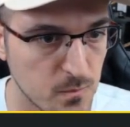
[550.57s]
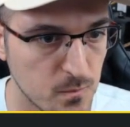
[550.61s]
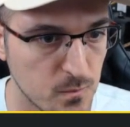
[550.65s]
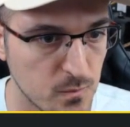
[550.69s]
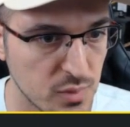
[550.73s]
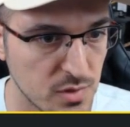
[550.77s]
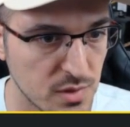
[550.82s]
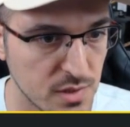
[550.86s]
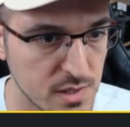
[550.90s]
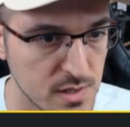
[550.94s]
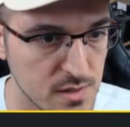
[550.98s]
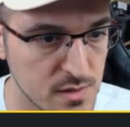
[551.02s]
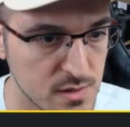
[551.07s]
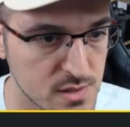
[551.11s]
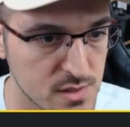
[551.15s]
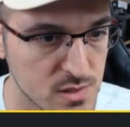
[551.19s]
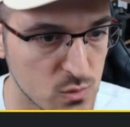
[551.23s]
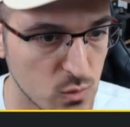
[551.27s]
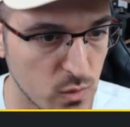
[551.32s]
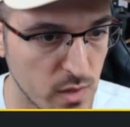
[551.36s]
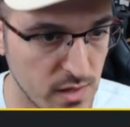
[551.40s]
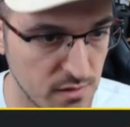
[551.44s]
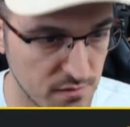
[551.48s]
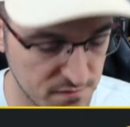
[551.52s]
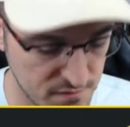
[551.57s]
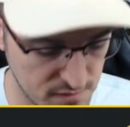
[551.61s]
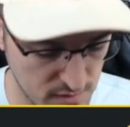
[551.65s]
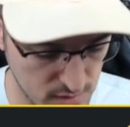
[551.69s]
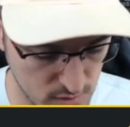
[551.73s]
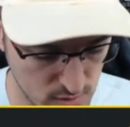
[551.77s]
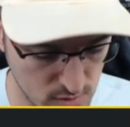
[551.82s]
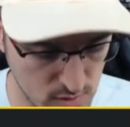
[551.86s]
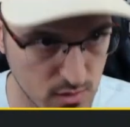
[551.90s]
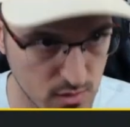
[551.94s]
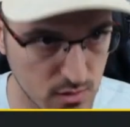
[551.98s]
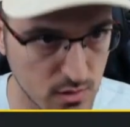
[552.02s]
play this
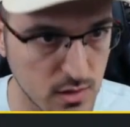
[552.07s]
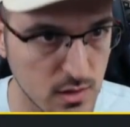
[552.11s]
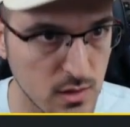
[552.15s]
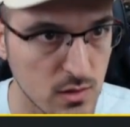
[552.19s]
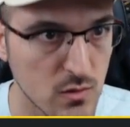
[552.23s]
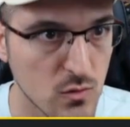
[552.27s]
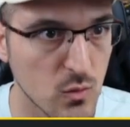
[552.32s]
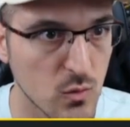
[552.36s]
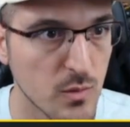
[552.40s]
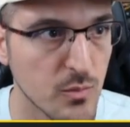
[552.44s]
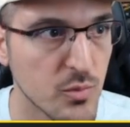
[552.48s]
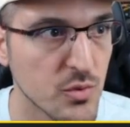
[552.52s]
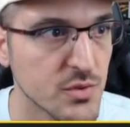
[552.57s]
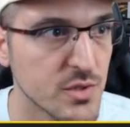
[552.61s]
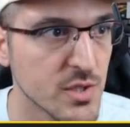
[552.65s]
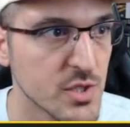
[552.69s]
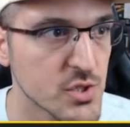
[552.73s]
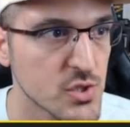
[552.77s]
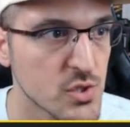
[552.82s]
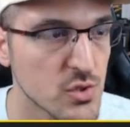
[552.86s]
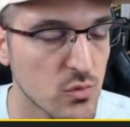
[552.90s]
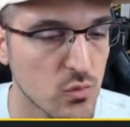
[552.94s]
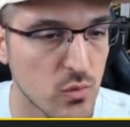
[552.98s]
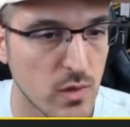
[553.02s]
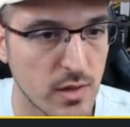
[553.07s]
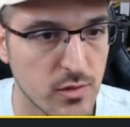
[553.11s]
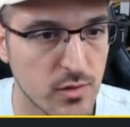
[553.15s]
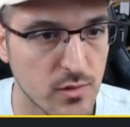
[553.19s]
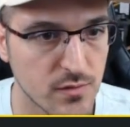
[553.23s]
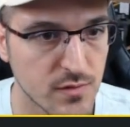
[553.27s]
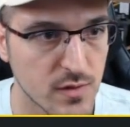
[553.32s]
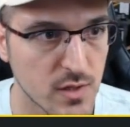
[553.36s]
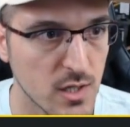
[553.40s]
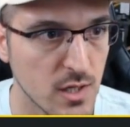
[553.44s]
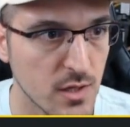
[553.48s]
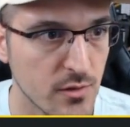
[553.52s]
Wayfarer into a potential Wrath
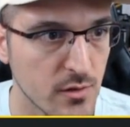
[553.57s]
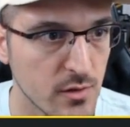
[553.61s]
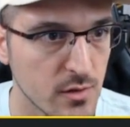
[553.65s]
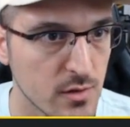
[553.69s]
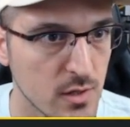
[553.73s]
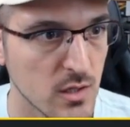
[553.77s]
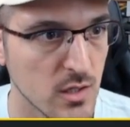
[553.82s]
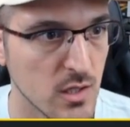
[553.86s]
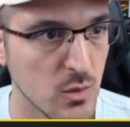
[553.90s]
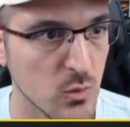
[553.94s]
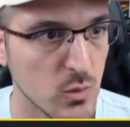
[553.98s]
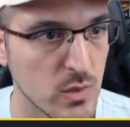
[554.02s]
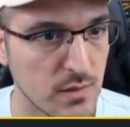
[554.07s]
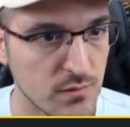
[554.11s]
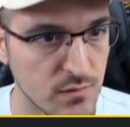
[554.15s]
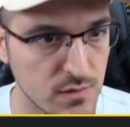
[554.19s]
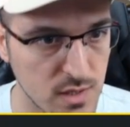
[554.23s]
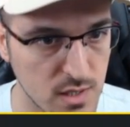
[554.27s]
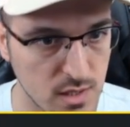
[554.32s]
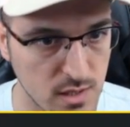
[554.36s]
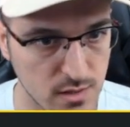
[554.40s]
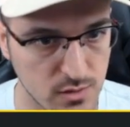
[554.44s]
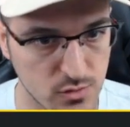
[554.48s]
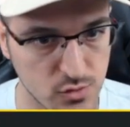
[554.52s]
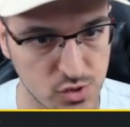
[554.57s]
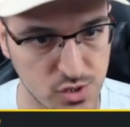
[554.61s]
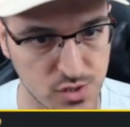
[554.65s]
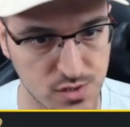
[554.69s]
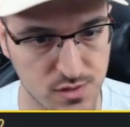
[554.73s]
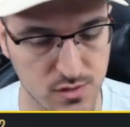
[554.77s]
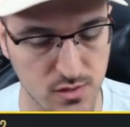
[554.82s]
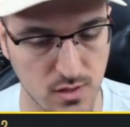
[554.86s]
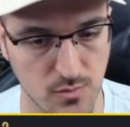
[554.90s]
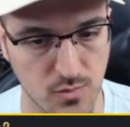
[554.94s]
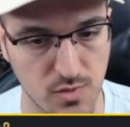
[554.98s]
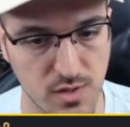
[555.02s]
of God. He would have needed to
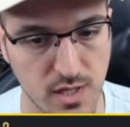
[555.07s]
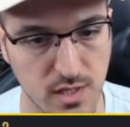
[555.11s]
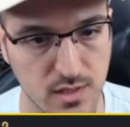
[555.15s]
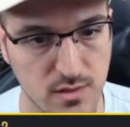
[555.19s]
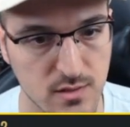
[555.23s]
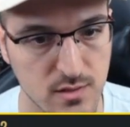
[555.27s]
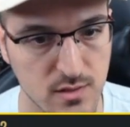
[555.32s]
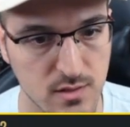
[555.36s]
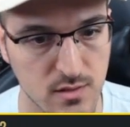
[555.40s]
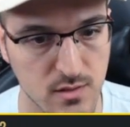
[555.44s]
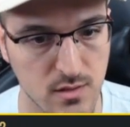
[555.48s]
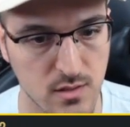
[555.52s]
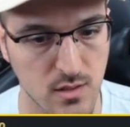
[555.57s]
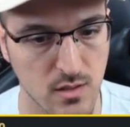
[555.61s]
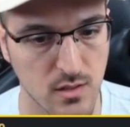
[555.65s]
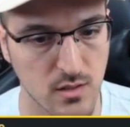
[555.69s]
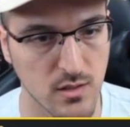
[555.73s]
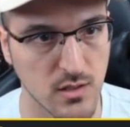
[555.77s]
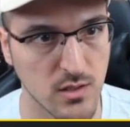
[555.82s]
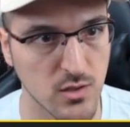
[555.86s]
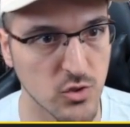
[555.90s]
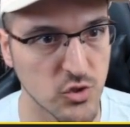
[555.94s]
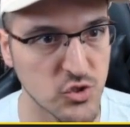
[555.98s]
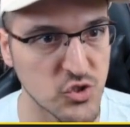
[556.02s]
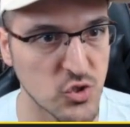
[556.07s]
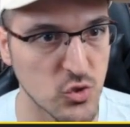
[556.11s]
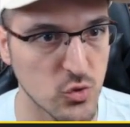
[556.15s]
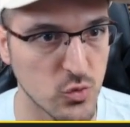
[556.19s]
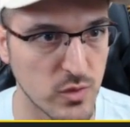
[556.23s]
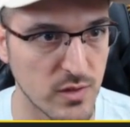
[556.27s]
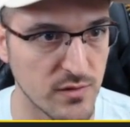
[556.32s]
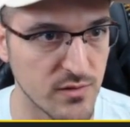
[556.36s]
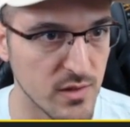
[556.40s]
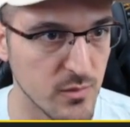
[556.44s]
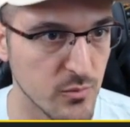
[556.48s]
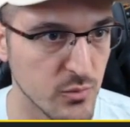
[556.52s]
just top decked it. He also
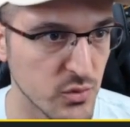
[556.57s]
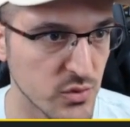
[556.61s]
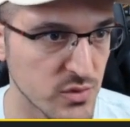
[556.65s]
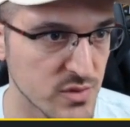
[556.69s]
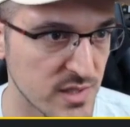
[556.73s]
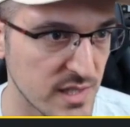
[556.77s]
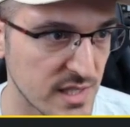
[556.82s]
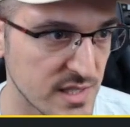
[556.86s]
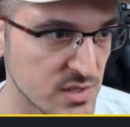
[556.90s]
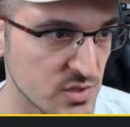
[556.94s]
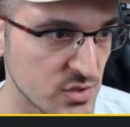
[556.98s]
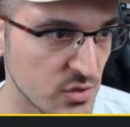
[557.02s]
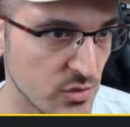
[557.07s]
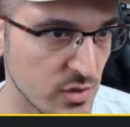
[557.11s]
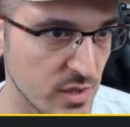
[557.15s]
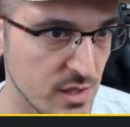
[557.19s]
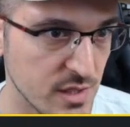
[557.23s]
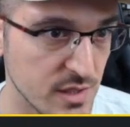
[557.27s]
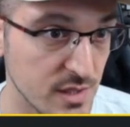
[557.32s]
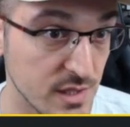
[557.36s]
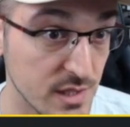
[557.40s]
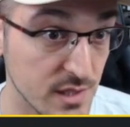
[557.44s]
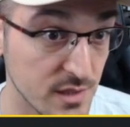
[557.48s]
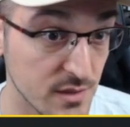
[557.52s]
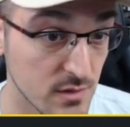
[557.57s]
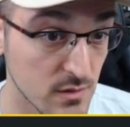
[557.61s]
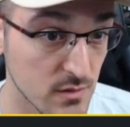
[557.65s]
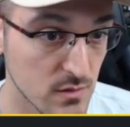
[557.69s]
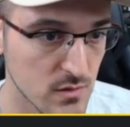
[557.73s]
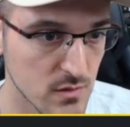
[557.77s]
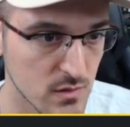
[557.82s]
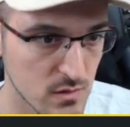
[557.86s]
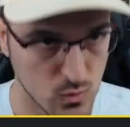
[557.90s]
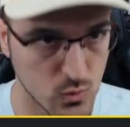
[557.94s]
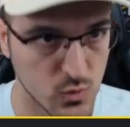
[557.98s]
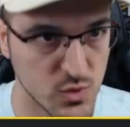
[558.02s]
could have Impulse last turn and
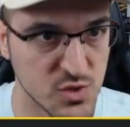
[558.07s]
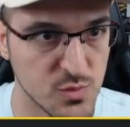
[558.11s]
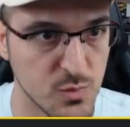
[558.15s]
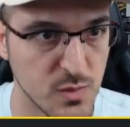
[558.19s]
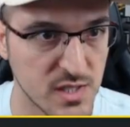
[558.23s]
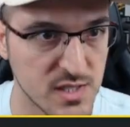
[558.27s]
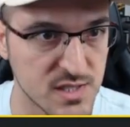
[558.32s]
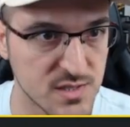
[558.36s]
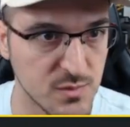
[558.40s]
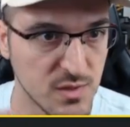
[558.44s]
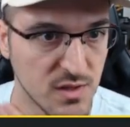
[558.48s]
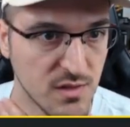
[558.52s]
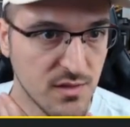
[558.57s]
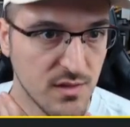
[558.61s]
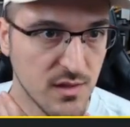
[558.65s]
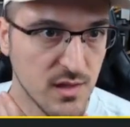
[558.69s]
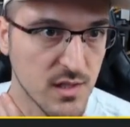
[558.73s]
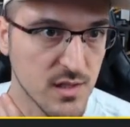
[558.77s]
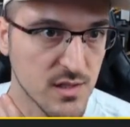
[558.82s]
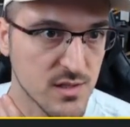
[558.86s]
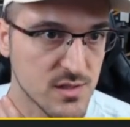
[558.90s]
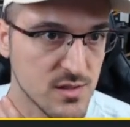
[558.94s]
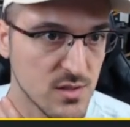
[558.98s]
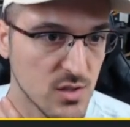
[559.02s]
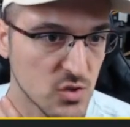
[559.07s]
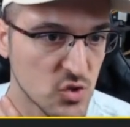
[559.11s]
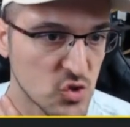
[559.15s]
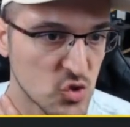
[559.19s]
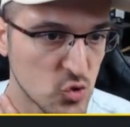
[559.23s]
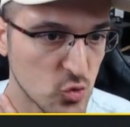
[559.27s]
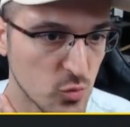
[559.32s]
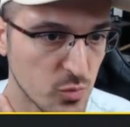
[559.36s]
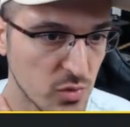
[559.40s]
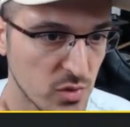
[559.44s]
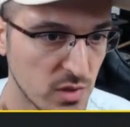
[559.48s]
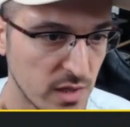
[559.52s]
didn't, which makes me think it's not
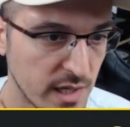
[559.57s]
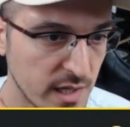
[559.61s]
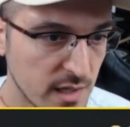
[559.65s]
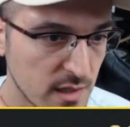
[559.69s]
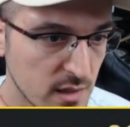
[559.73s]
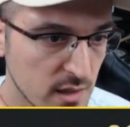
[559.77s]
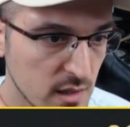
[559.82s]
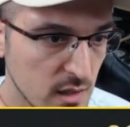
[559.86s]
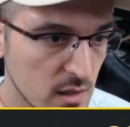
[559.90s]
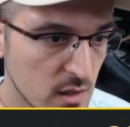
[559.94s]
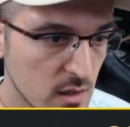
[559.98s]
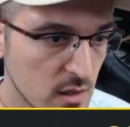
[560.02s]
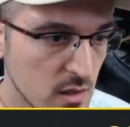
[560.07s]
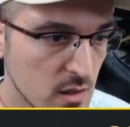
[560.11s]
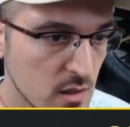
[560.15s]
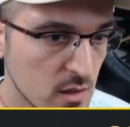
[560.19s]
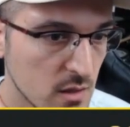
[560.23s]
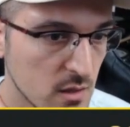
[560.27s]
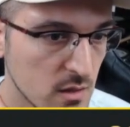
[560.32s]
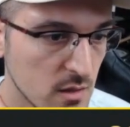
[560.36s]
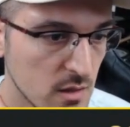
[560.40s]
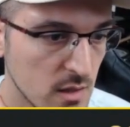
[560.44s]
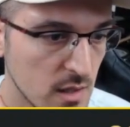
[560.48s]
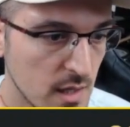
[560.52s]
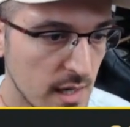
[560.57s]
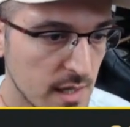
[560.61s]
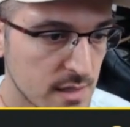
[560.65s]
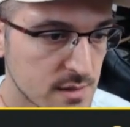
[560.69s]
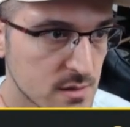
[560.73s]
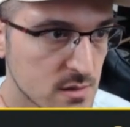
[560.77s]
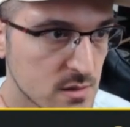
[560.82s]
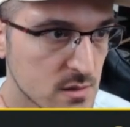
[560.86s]
super likely he has